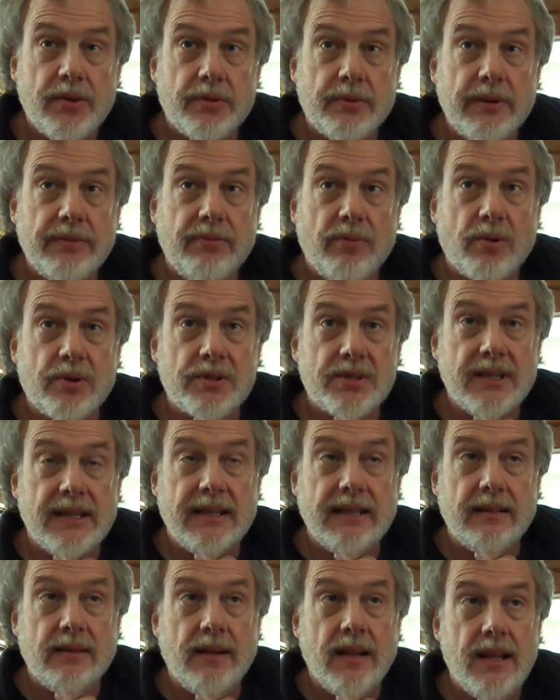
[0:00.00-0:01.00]

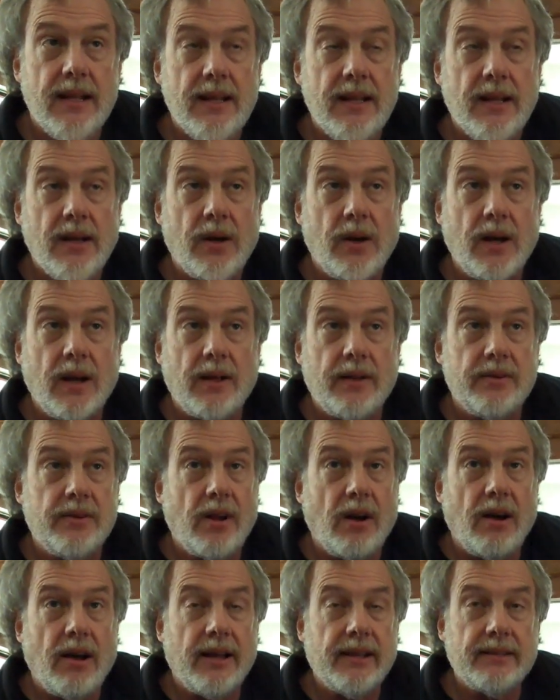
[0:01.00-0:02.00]
314
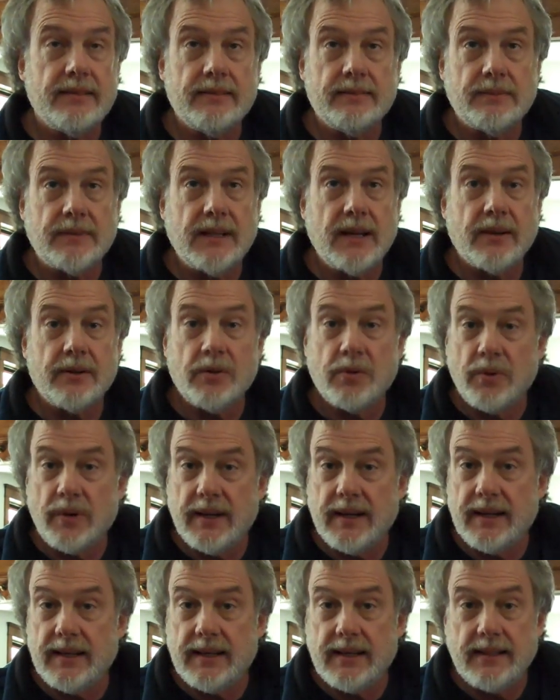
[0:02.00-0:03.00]

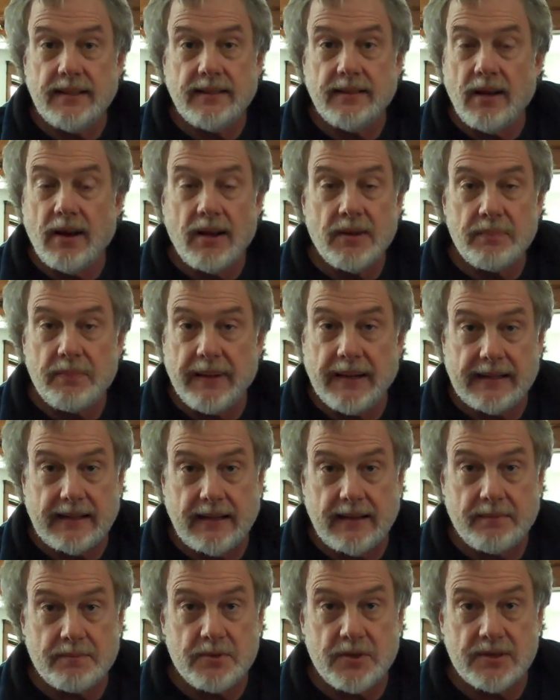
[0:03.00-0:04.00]
non-cutaway,
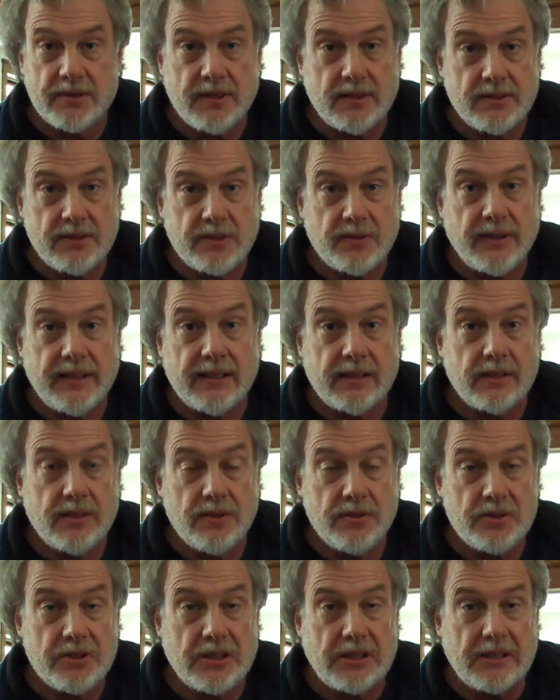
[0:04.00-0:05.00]
non-pickup, just a straight
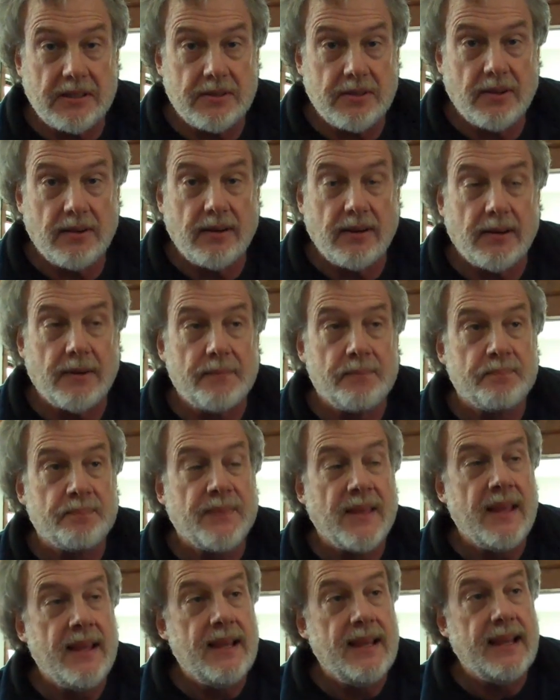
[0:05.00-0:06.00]
acoustic guitar.
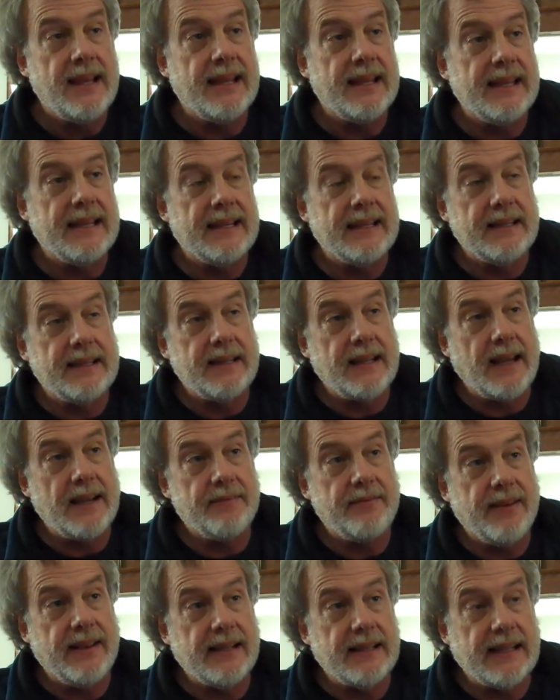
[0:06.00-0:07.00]
And
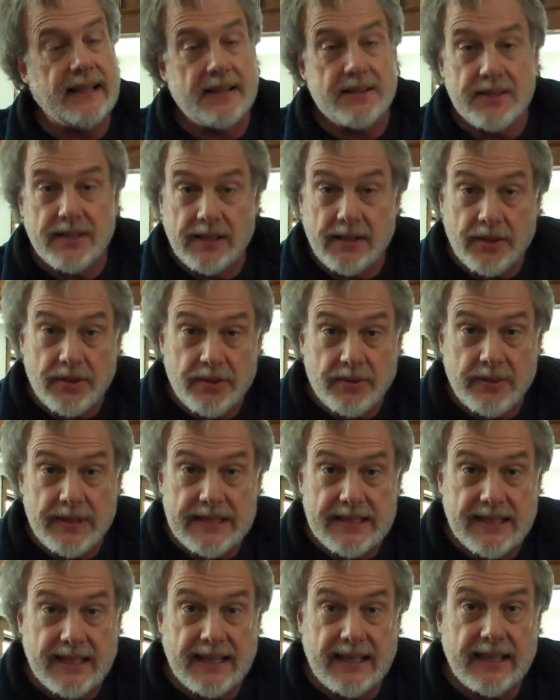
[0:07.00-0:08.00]
I've had, like I said, a
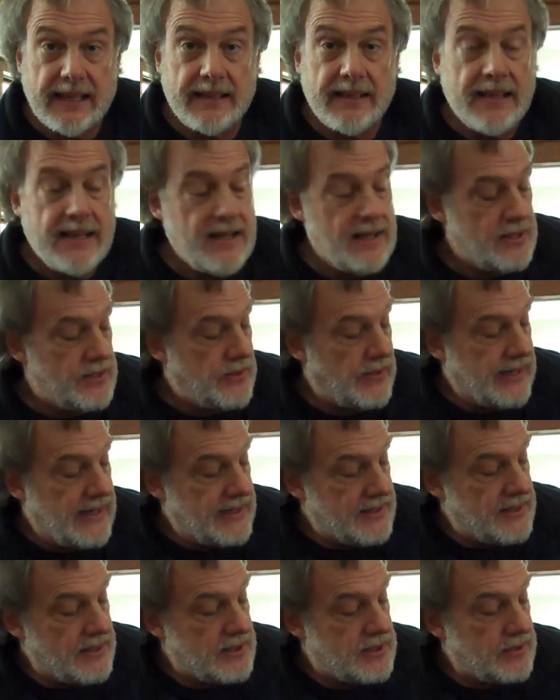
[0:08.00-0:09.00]
310. So I
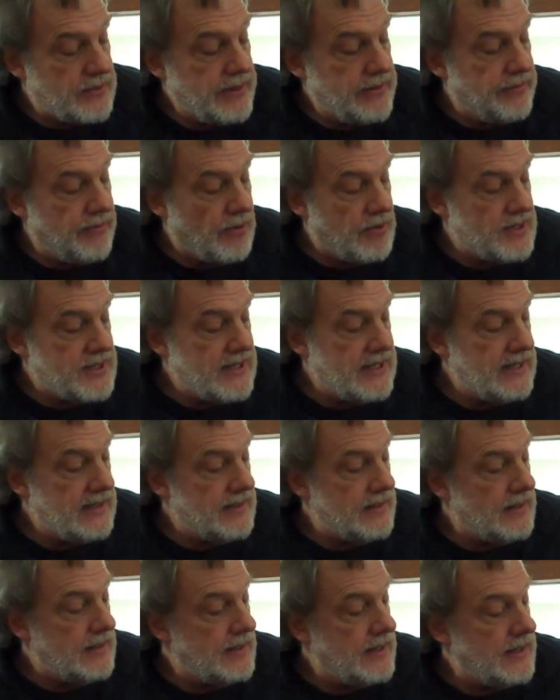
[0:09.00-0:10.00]
got this
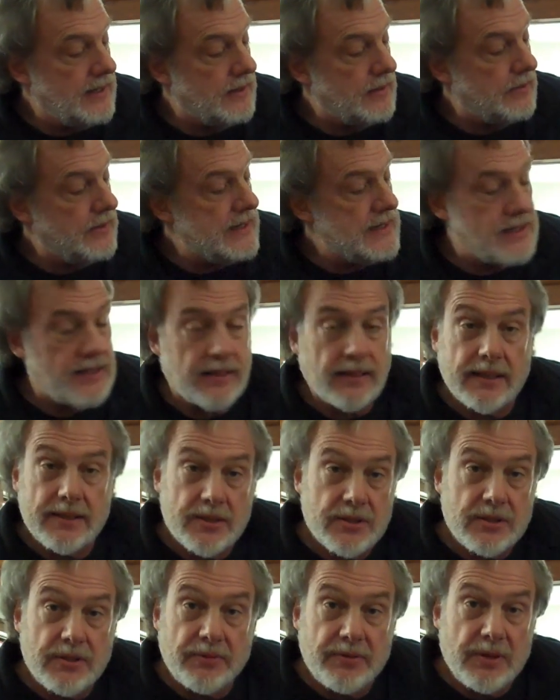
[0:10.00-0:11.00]
314 here recently,
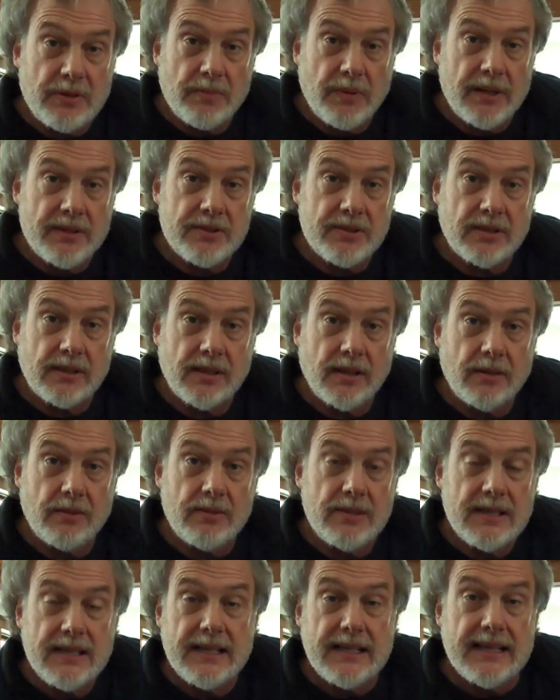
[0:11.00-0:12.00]
just a few months
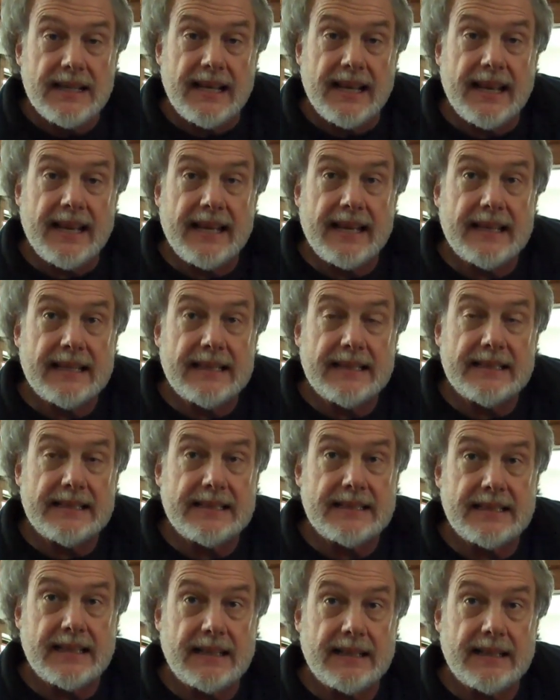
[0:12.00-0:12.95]
ago. And